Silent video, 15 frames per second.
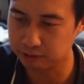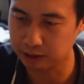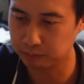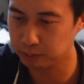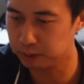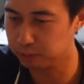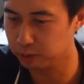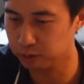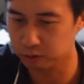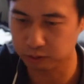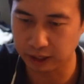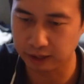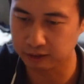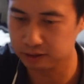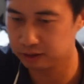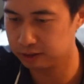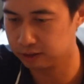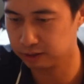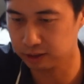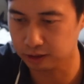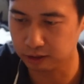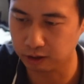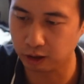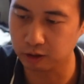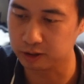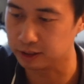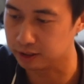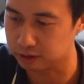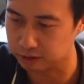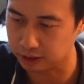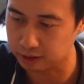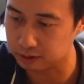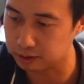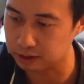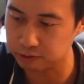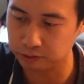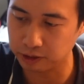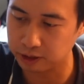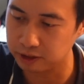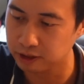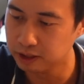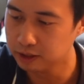you have people around, you know, all eating together, that's fine.